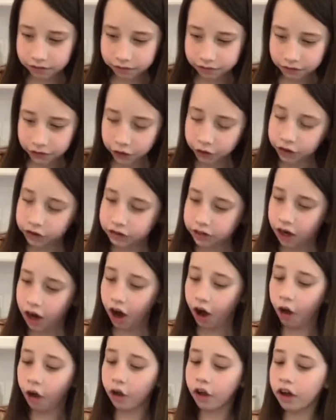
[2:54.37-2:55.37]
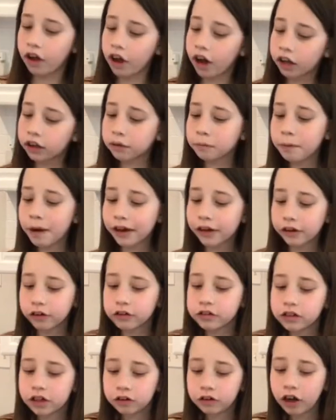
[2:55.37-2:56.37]
You could tell other bakers
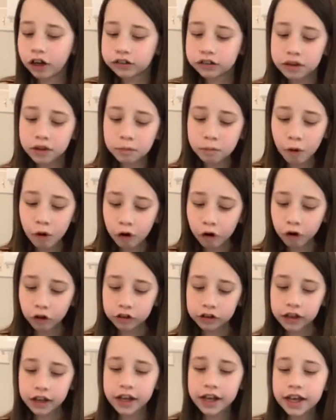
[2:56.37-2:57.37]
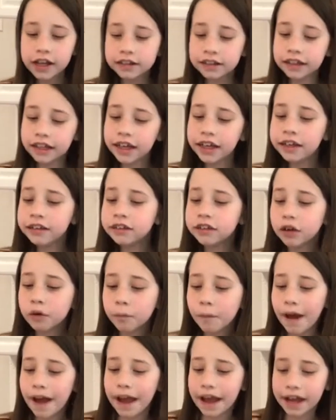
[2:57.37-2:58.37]
across the world it's an easier
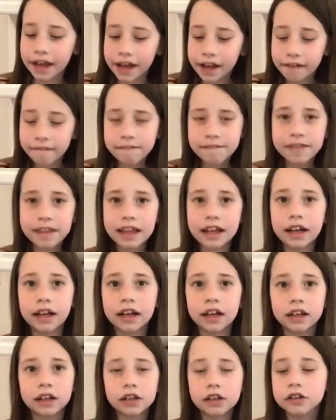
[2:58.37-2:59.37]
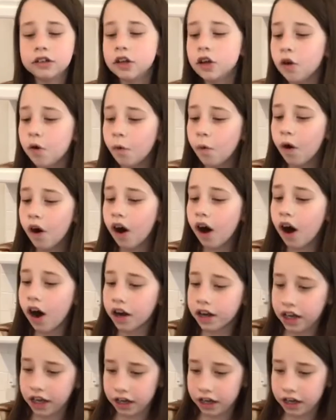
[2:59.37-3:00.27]
way to do honey.